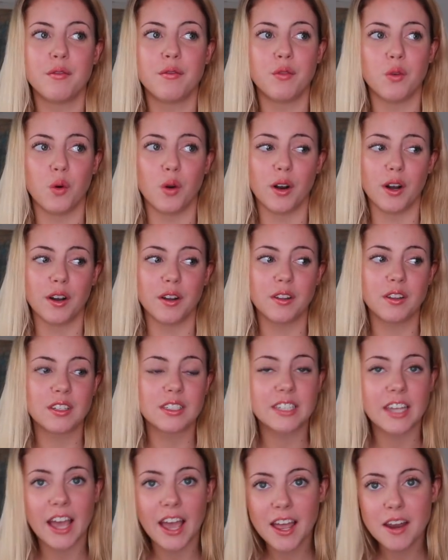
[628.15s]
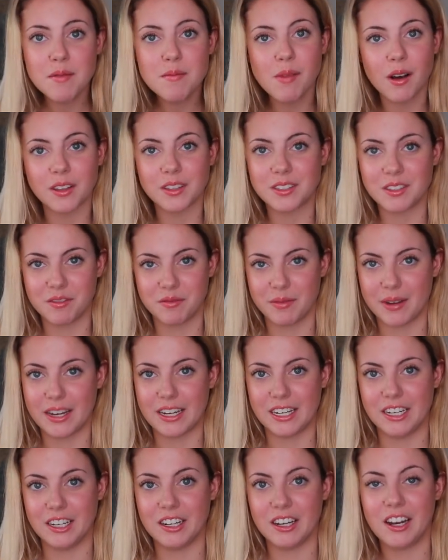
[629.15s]
For 10 months of
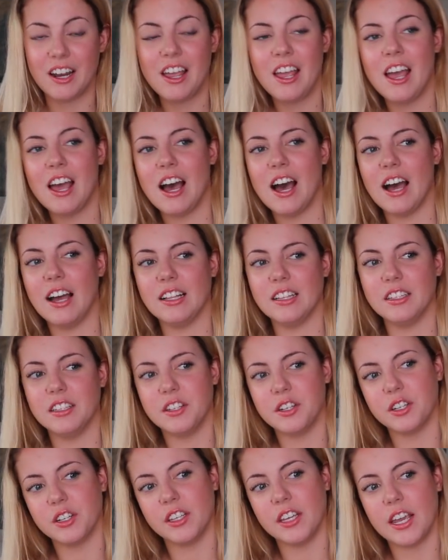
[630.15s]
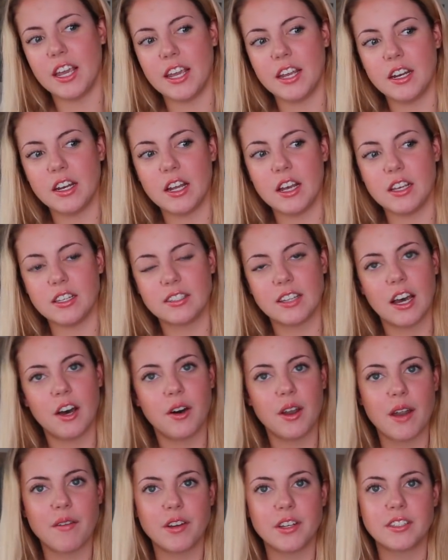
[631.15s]
my year, I literally ate a
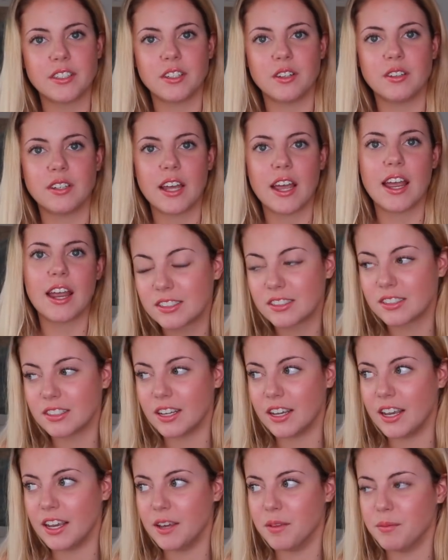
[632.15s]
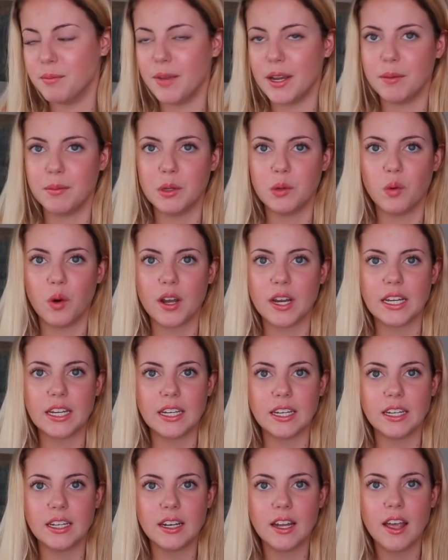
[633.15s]
salad every single day. It made me want to
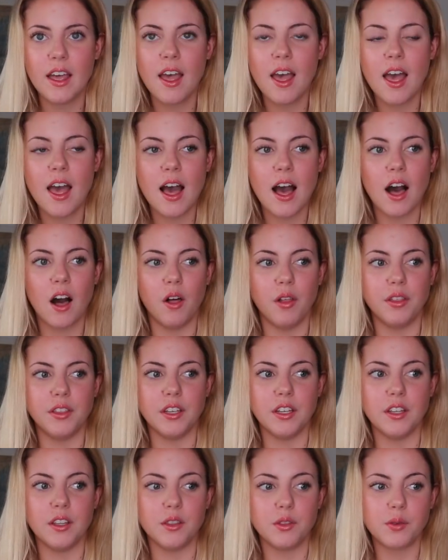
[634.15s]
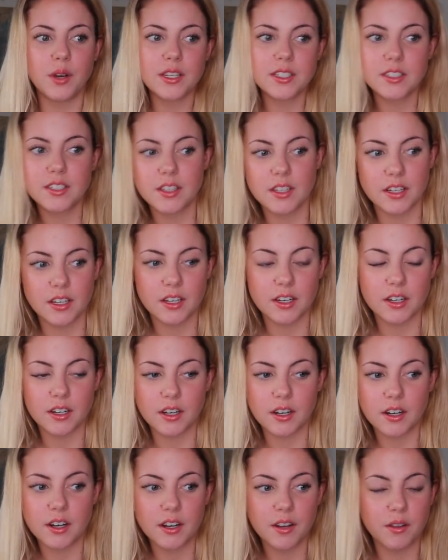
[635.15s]
eat healthy the rest of the
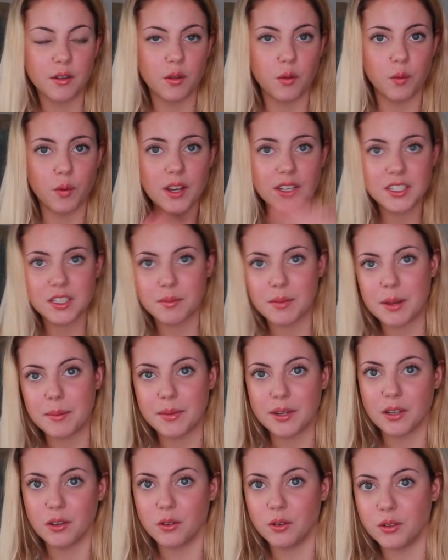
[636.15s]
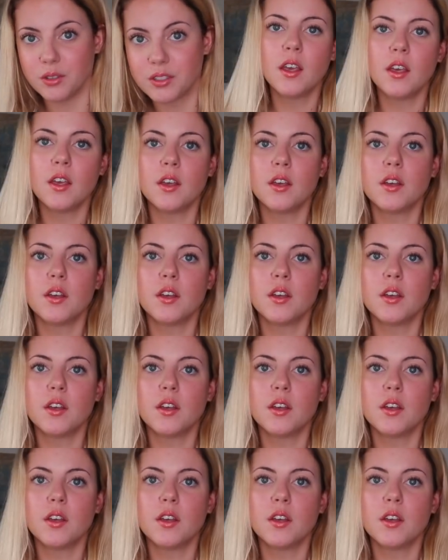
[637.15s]
year, rest of my meals.